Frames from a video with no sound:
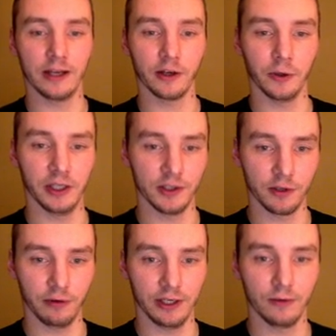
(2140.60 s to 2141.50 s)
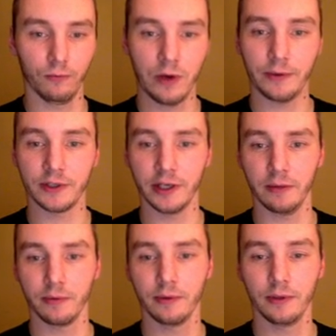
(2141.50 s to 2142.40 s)
our code easier to read. Weapon type
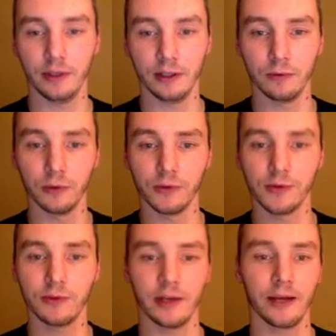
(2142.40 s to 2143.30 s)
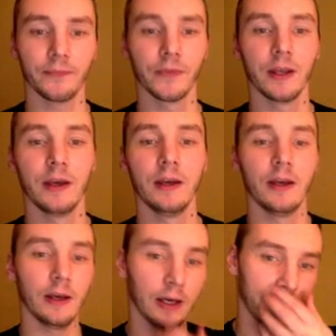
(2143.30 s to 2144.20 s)
equals that.
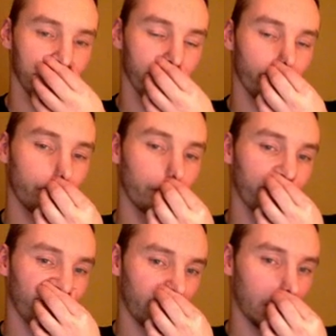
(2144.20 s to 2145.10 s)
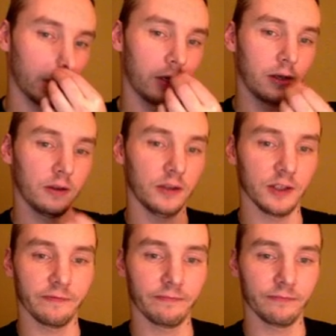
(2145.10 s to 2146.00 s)
Um,
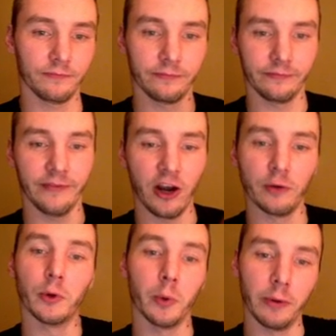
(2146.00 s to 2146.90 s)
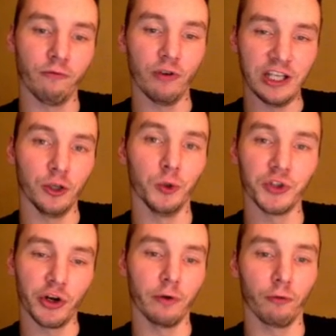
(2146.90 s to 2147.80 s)
this variable will be reused
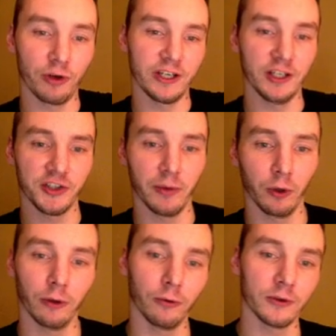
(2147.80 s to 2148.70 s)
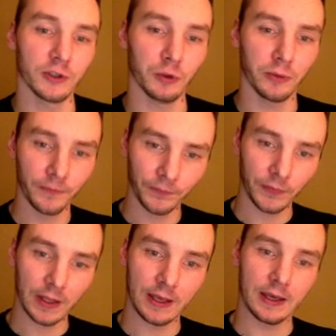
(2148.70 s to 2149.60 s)
and overwritten each time we go through this loop.
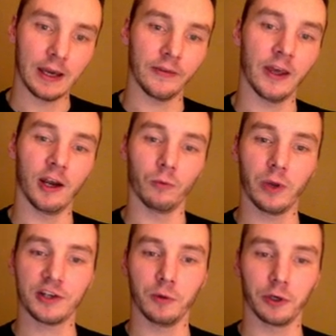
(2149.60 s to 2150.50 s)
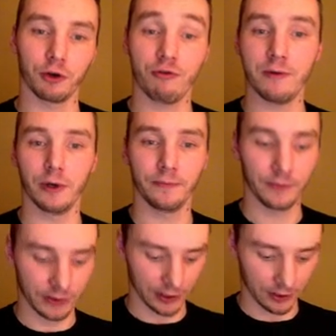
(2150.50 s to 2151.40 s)
And then we actually want to create one.
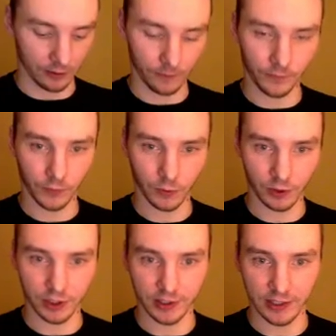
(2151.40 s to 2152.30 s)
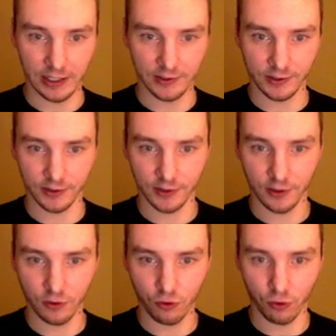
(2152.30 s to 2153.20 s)
So we're just going to say instance
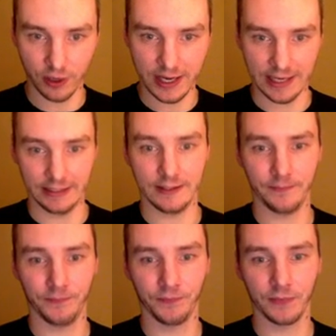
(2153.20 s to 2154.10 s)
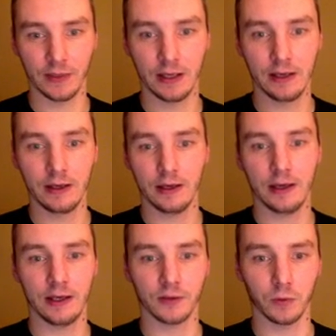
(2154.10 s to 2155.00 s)
create
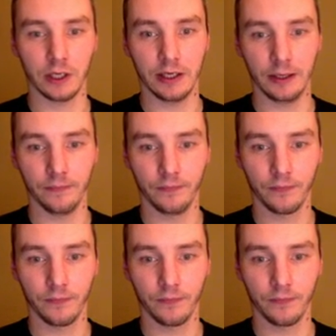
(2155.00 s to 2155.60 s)
XY,